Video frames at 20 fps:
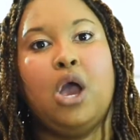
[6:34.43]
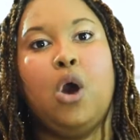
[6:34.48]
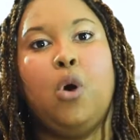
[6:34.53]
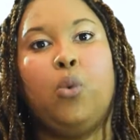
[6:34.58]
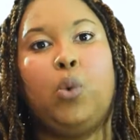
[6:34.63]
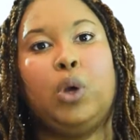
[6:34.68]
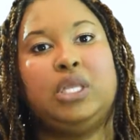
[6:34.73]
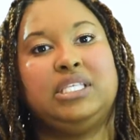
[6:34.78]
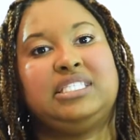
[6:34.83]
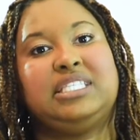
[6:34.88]

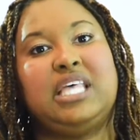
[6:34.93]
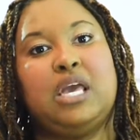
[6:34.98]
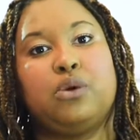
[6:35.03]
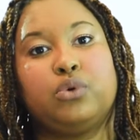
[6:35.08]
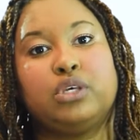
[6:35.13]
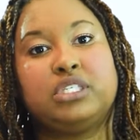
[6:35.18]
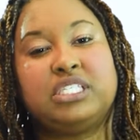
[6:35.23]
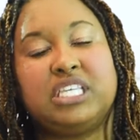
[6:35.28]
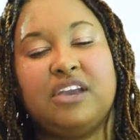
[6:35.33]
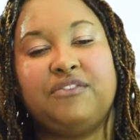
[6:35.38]
Once they
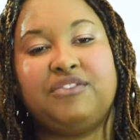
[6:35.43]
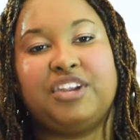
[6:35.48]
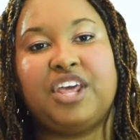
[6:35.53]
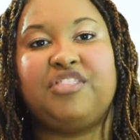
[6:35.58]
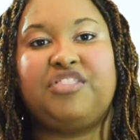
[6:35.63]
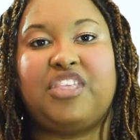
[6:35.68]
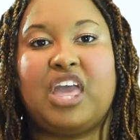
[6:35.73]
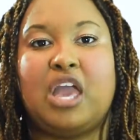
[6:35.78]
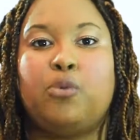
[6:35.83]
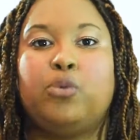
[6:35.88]
received it,
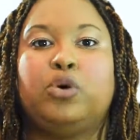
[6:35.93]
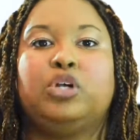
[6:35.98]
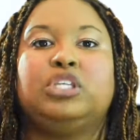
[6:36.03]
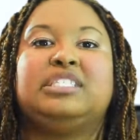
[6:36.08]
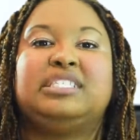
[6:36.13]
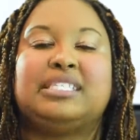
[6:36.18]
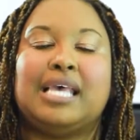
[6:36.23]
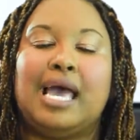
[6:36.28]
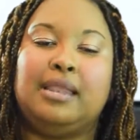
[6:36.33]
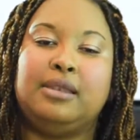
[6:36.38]
they would
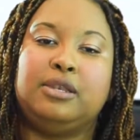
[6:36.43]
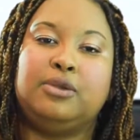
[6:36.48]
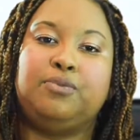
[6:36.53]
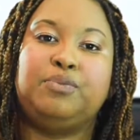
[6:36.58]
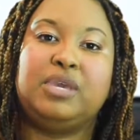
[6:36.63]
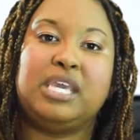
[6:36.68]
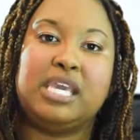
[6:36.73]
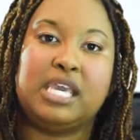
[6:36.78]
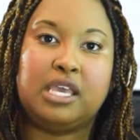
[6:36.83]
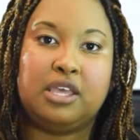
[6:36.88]
send
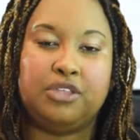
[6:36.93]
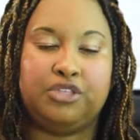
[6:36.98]
me